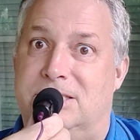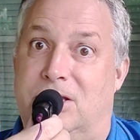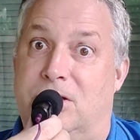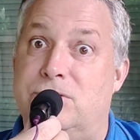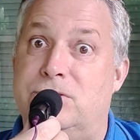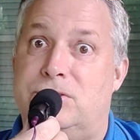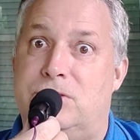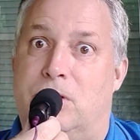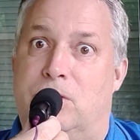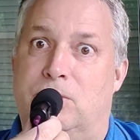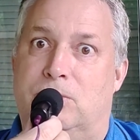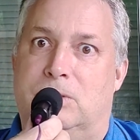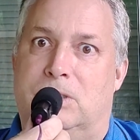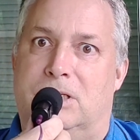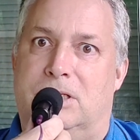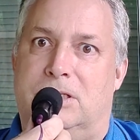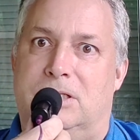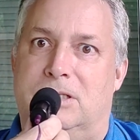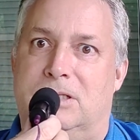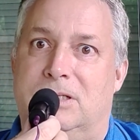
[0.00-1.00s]
Those don't
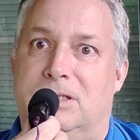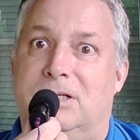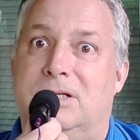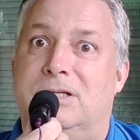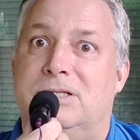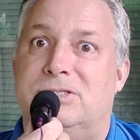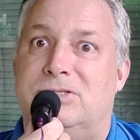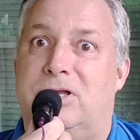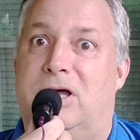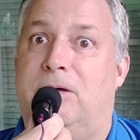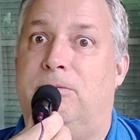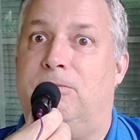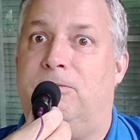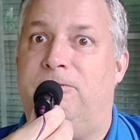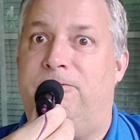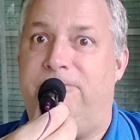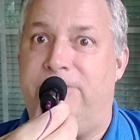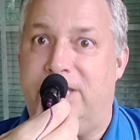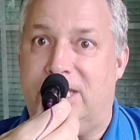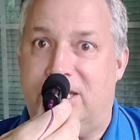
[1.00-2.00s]
work. So I'm
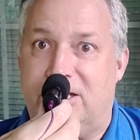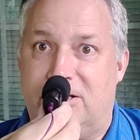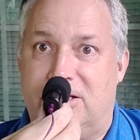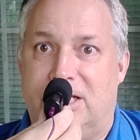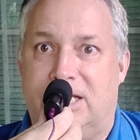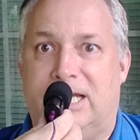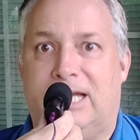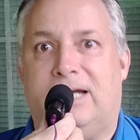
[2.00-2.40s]
figuring